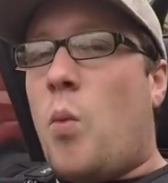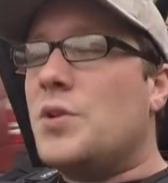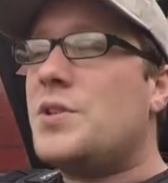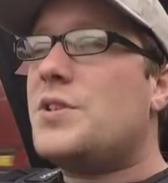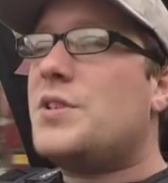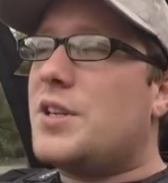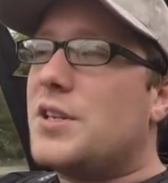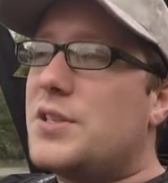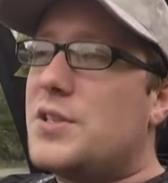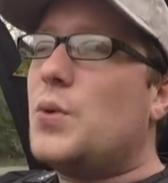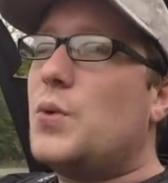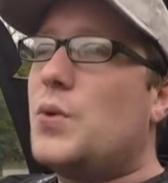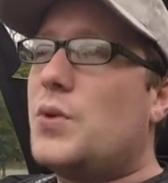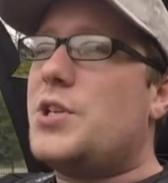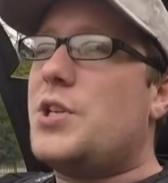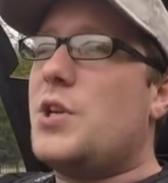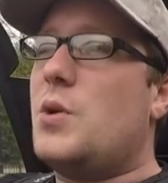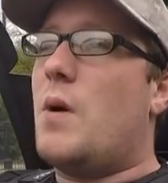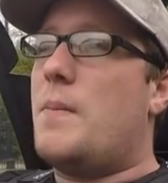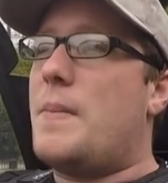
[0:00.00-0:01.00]
wants to talk
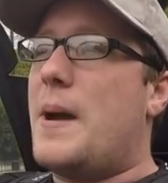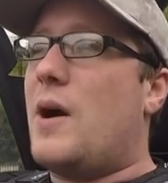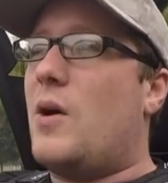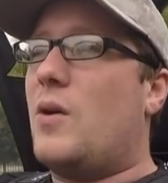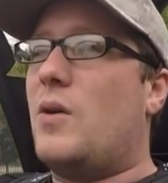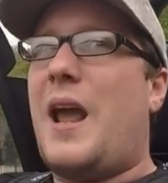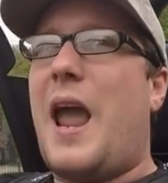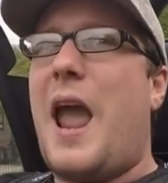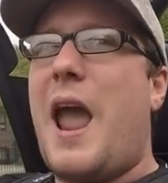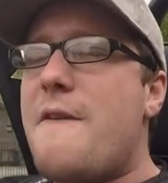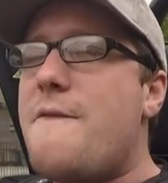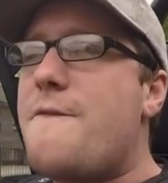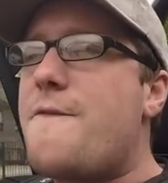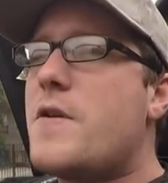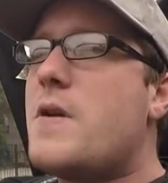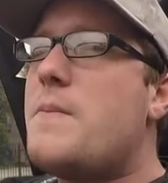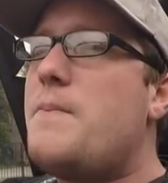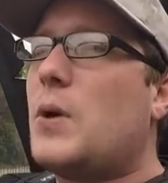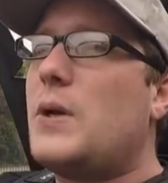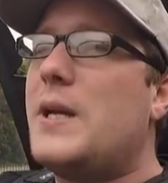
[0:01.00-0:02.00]
to you about.
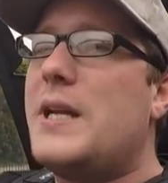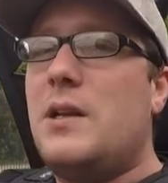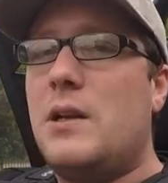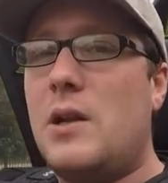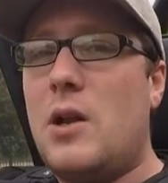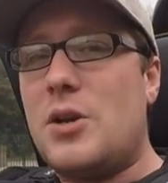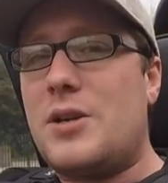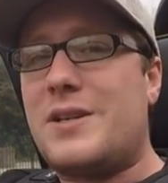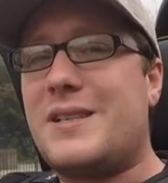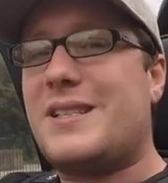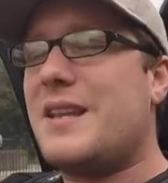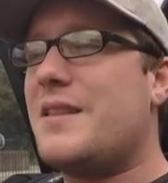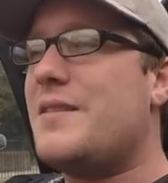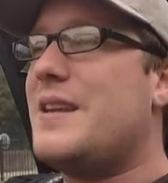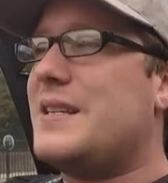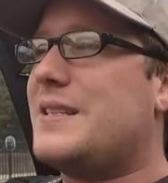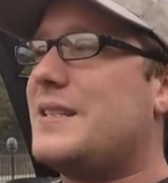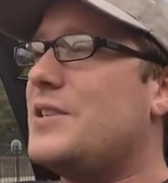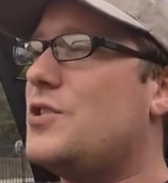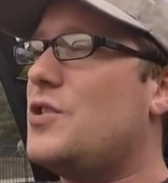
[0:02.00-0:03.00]
Everybody looks at
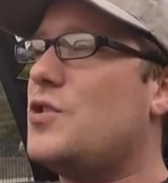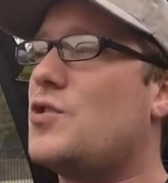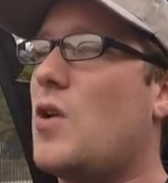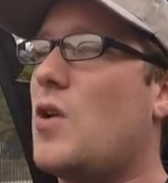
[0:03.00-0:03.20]
this as you